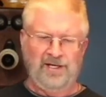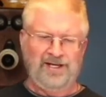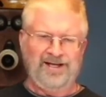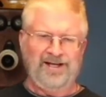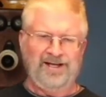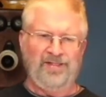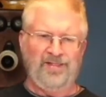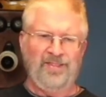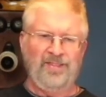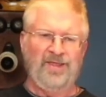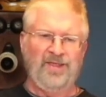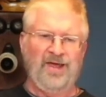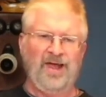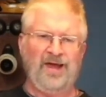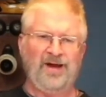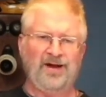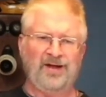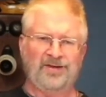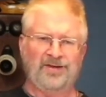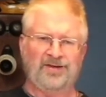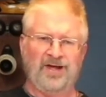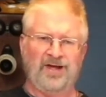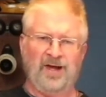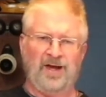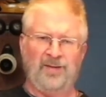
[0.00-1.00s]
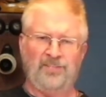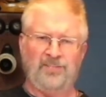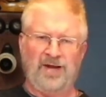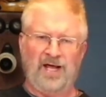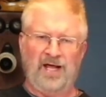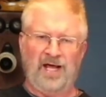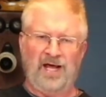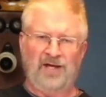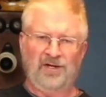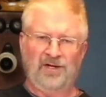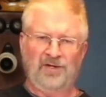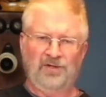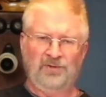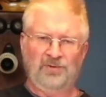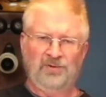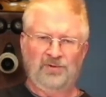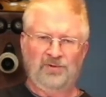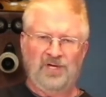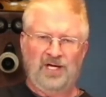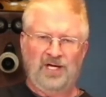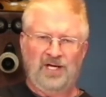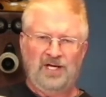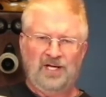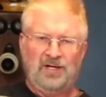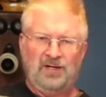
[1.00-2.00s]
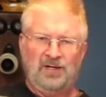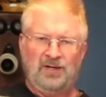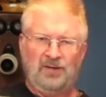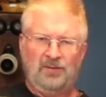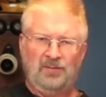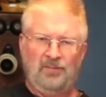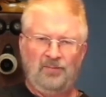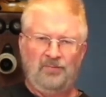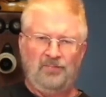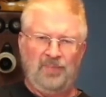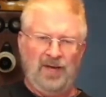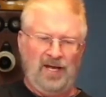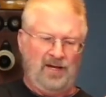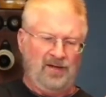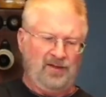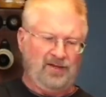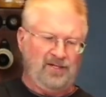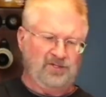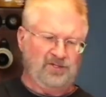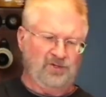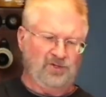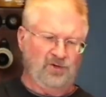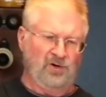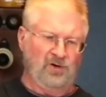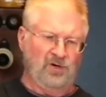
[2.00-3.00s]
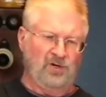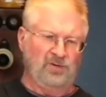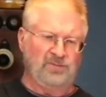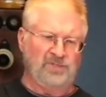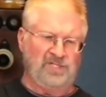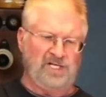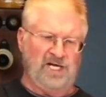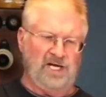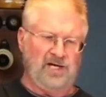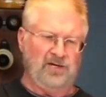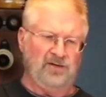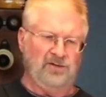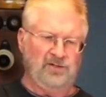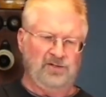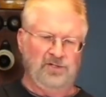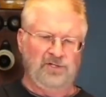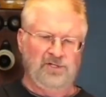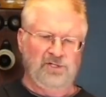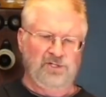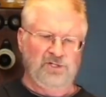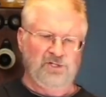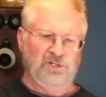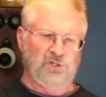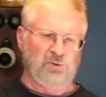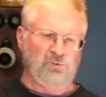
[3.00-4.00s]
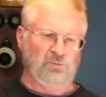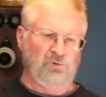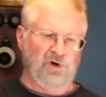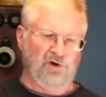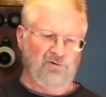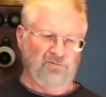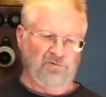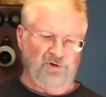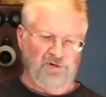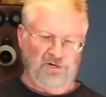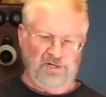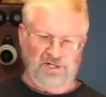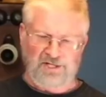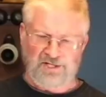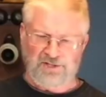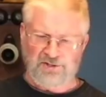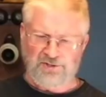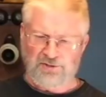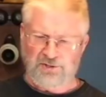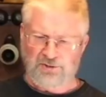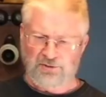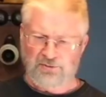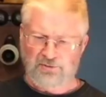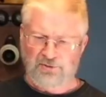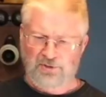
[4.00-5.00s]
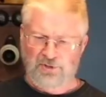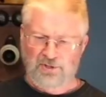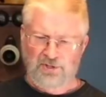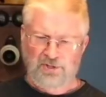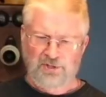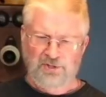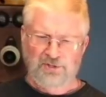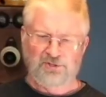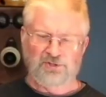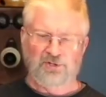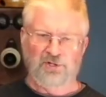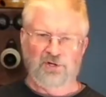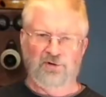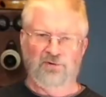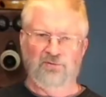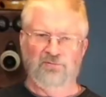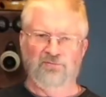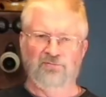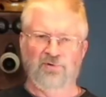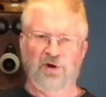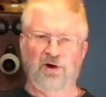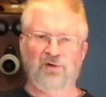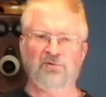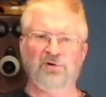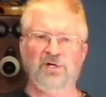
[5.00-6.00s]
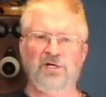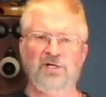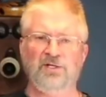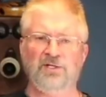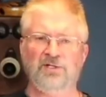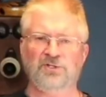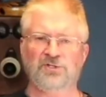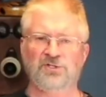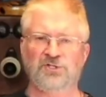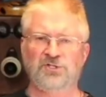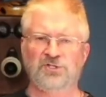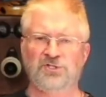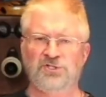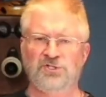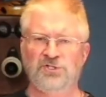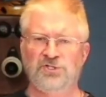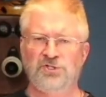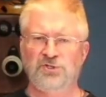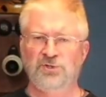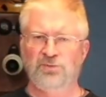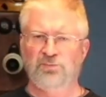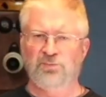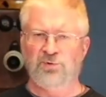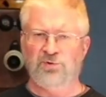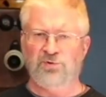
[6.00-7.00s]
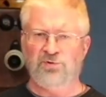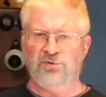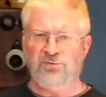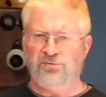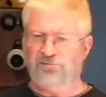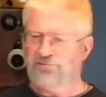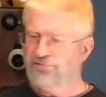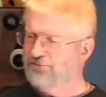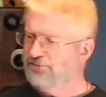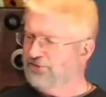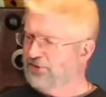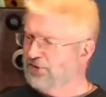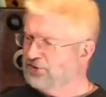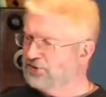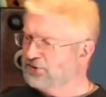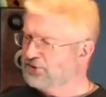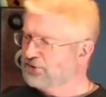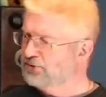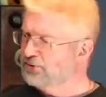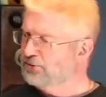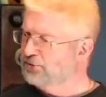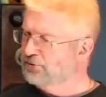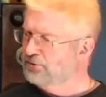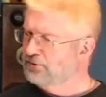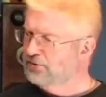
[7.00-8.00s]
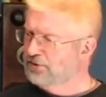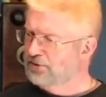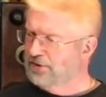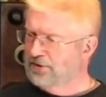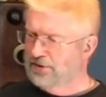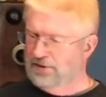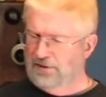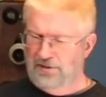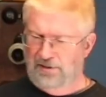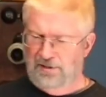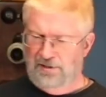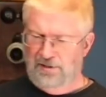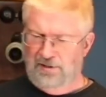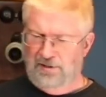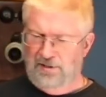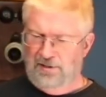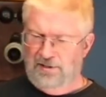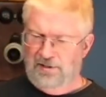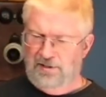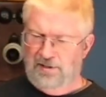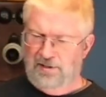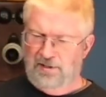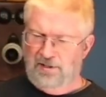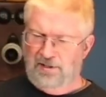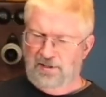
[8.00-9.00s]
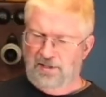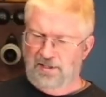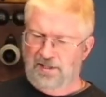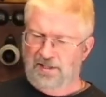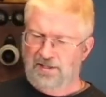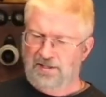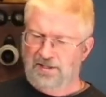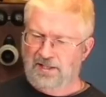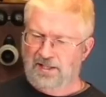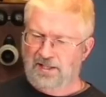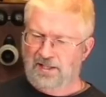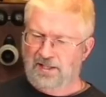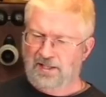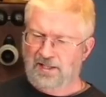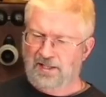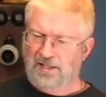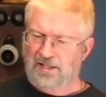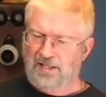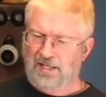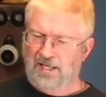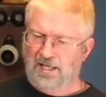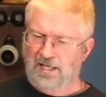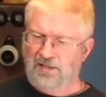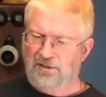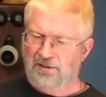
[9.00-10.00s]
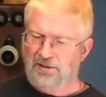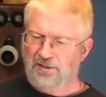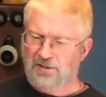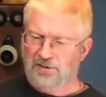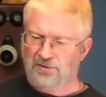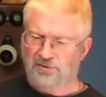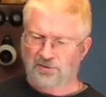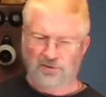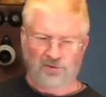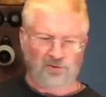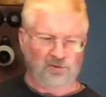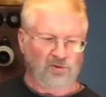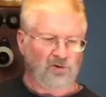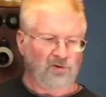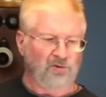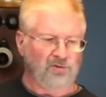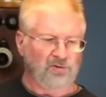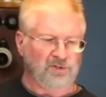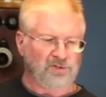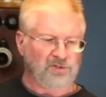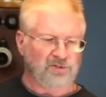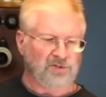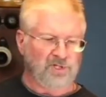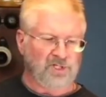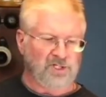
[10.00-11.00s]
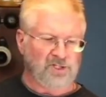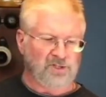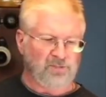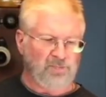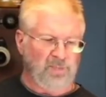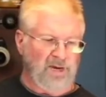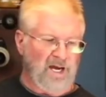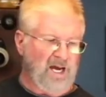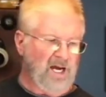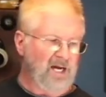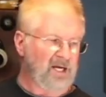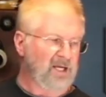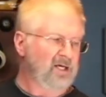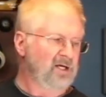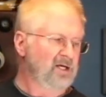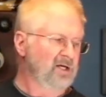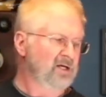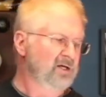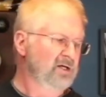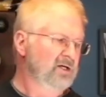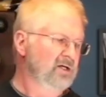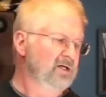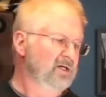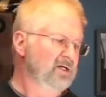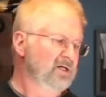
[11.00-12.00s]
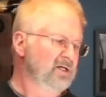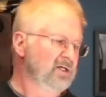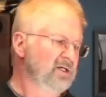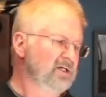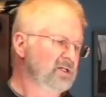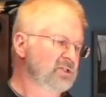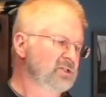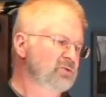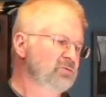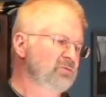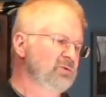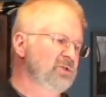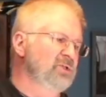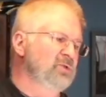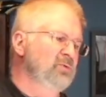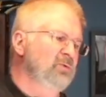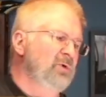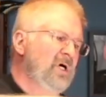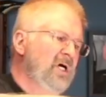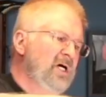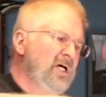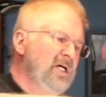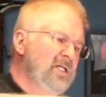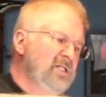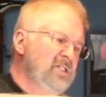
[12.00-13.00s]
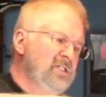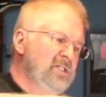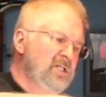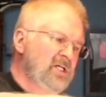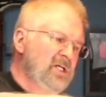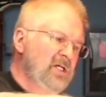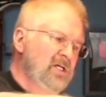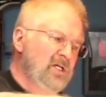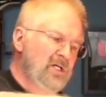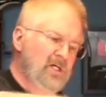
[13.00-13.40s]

And then on top of that, you can bend these arms out to wherever you need to. So very super functional. And then again, you can turn all these lights back switch wise.